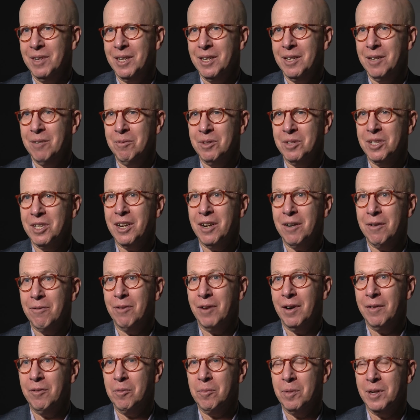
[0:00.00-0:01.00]
It was there
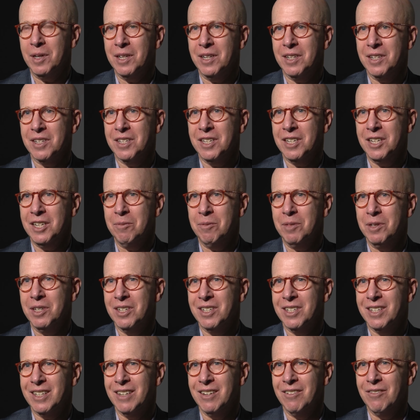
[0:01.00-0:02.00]
for everybody to see, we
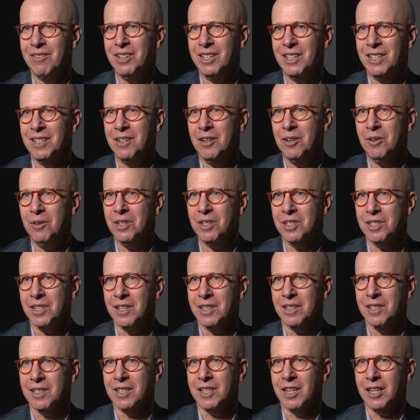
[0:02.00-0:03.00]
just didn't really notice
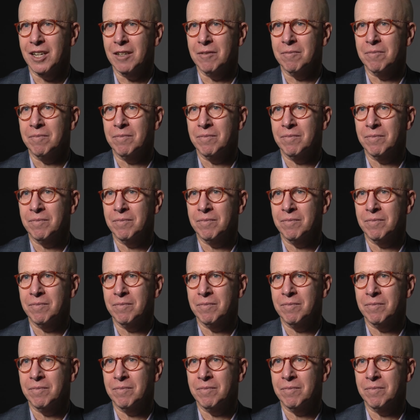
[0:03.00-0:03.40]
it at the time.